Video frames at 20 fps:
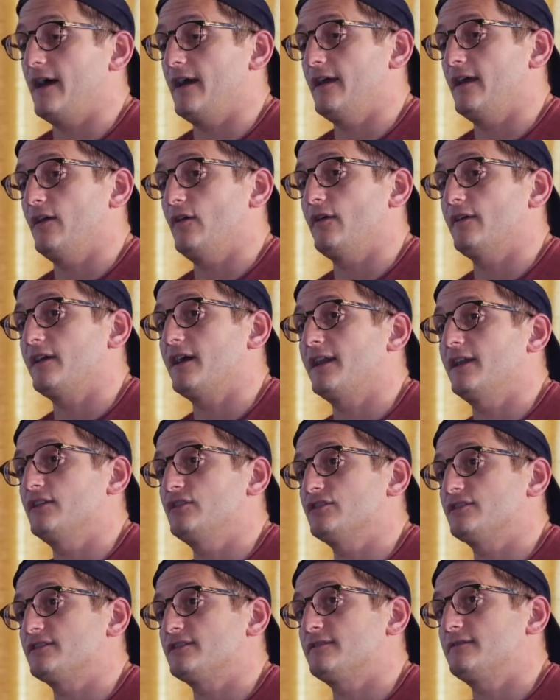And I kind of
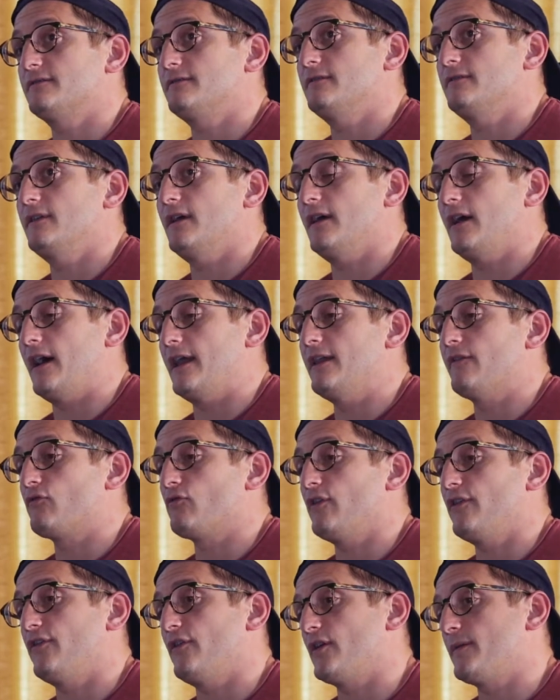I never
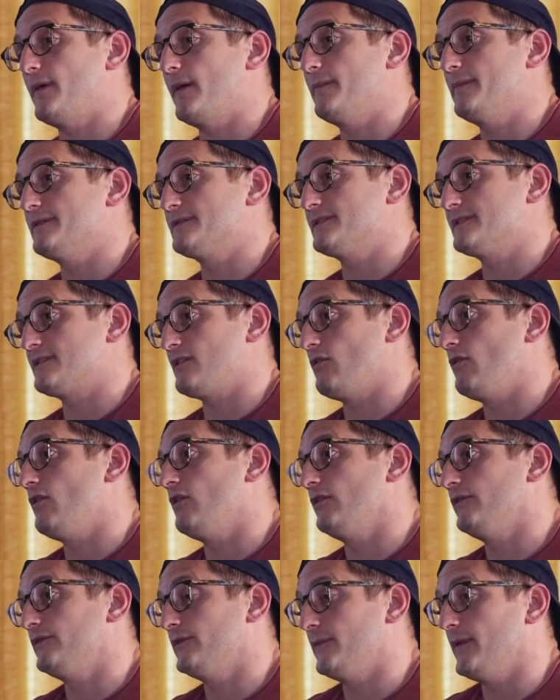really thought about business at
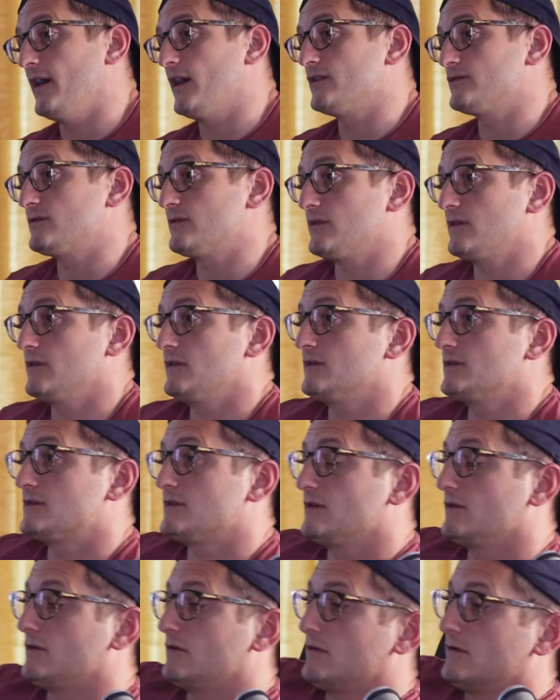all, to be honest with you,
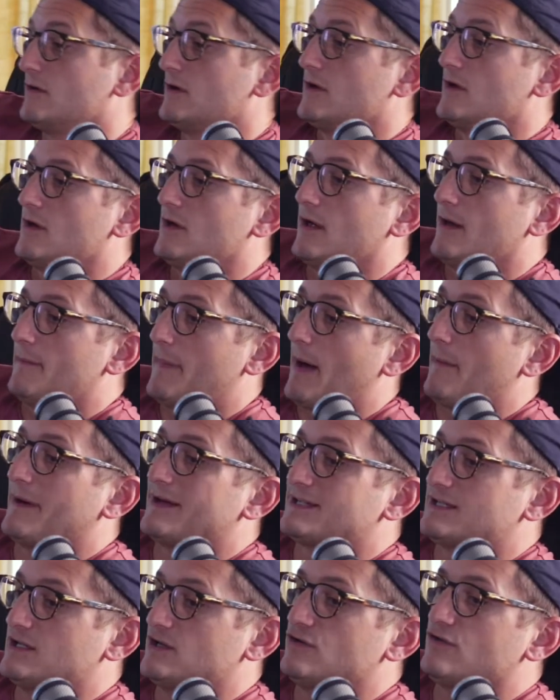until about my
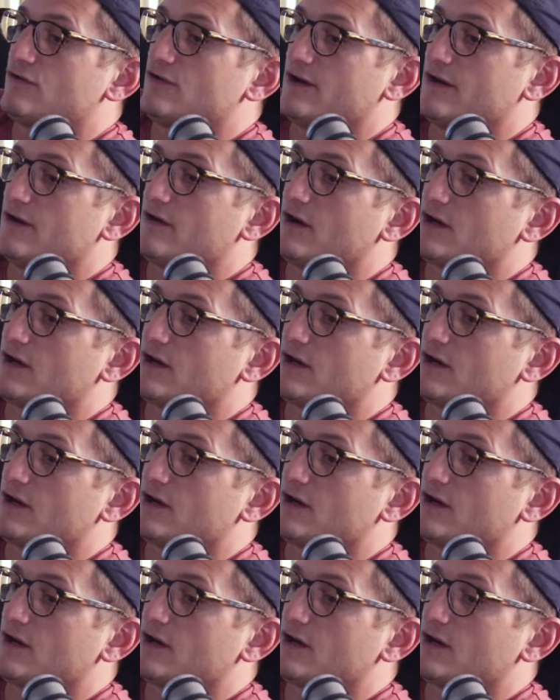senior year.